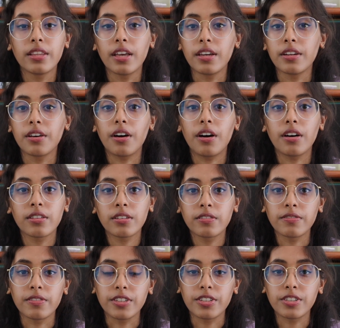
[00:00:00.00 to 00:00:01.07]
than other
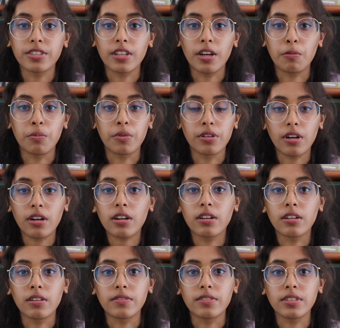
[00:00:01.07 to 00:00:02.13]
fish that were not
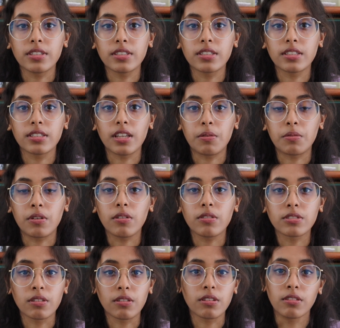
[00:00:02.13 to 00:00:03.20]
carnivorous that were
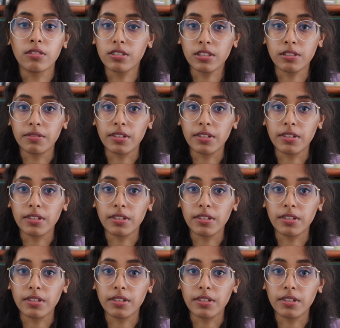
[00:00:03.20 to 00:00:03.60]
also closely